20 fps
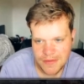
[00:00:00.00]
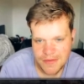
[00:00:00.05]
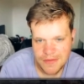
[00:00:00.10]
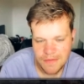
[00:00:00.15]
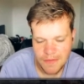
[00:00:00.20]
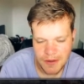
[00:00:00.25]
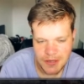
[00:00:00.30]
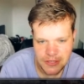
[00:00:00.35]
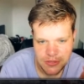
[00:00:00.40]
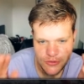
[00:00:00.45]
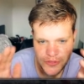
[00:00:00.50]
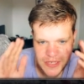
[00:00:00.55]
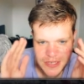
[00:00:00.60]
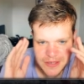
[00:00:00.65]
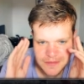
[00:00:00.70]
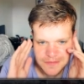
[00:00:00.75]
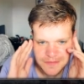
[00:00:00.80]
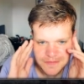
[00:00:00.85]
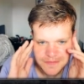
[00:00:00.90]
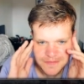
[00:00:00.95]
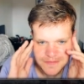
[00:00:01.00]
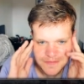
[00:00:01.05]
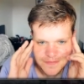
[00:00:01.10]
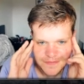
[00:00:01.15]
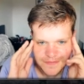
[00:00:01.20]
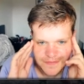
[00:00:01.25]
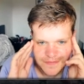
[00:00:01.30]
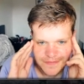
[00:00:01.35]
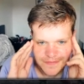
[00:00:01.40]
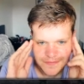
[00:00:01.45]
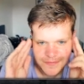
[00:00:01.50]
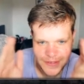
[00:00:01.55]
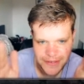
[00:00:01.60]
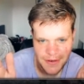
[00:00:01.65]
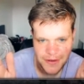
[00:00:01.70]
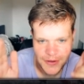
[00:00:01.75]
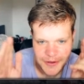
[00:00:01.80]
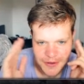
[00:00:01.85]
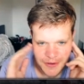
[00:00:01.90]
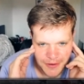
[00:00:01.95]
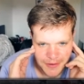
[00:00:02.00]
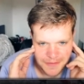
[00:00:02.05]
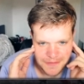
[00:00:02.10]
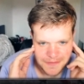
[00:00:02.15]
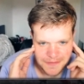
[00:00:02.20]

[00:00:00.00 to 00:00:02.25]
my stream would look good.